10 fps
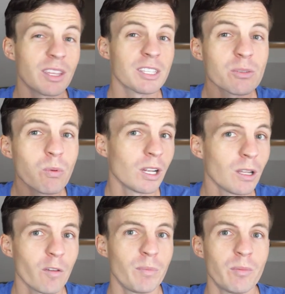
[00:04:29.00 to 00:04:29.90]
this is what a
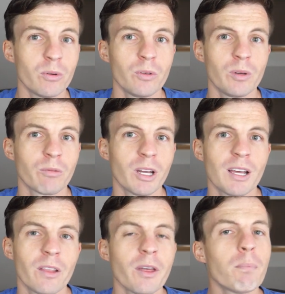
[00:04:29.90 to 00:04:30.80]
lot of people are doing right
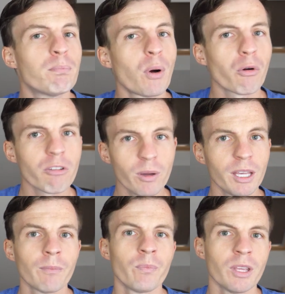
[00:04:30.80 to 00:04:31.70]
now, they're
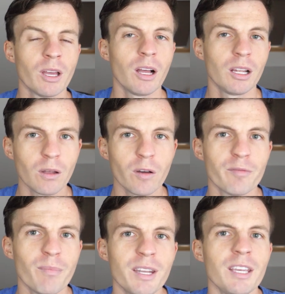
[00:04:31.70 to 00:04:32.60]
borrowing a lot
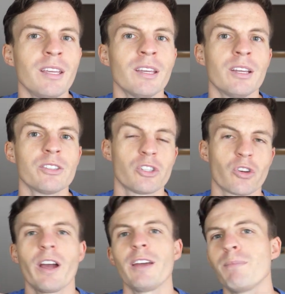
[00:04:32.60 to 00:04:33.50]
of money to
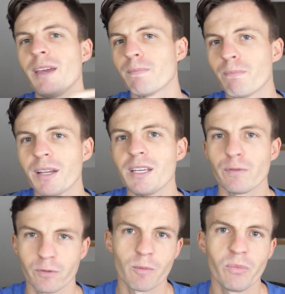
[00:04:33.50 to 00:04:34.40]
try and make money
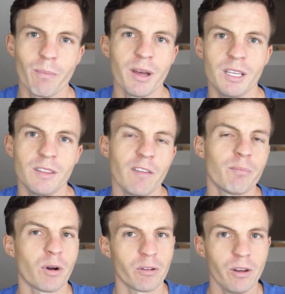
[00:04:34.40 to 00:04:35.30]
from the money
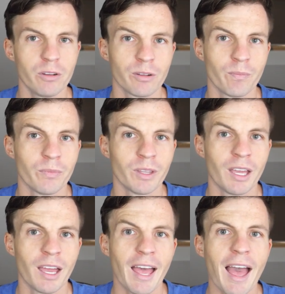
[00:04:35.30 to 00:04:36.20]
they've borrowed.
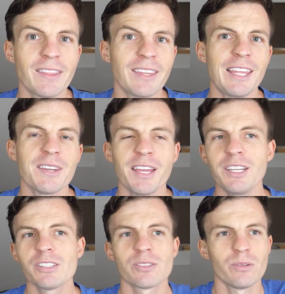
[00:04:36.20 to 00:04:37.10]
And in
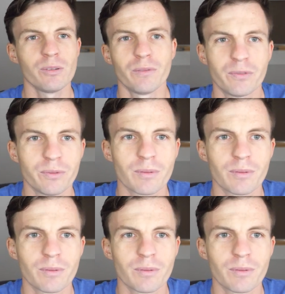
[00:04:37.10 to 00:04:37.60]
any sort of